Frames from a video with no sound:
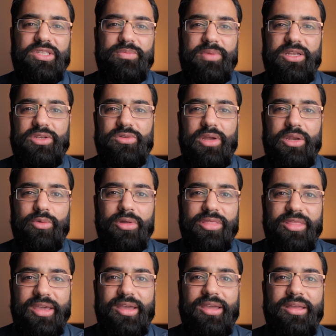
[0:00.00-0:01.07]
speak to anyone
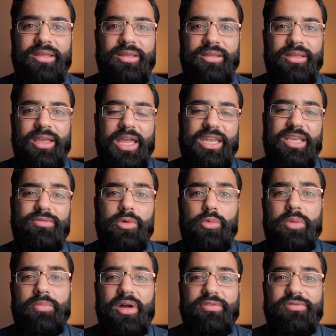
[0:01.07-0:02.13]
there. And even with my